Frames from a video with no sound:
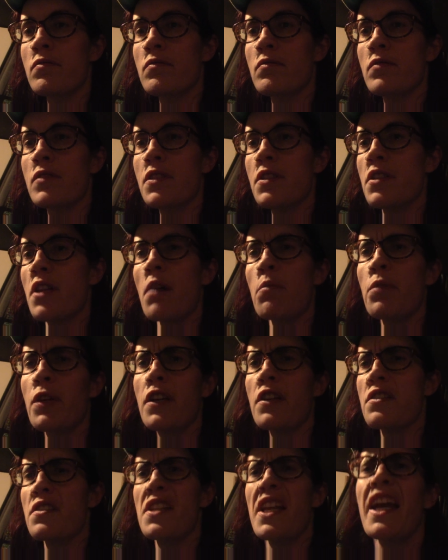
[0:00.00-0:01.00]
It's not
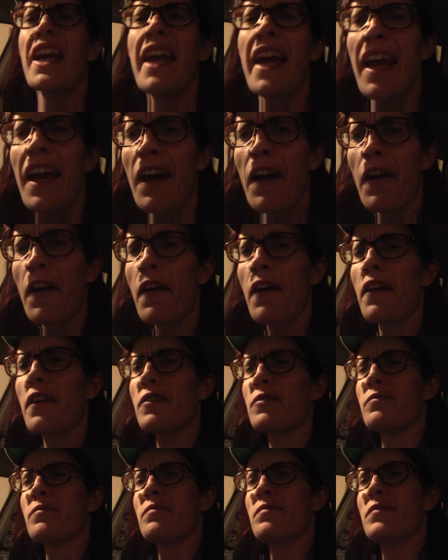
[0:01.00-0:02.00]
because they
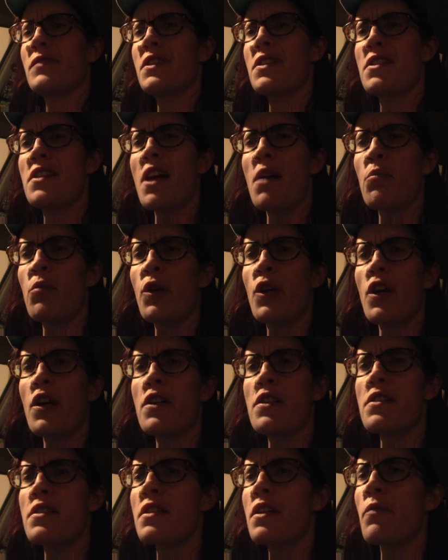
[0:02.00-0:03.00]
care. It's not
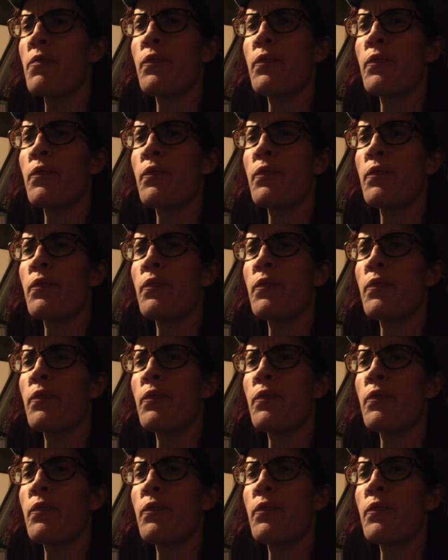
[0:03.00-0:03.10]
because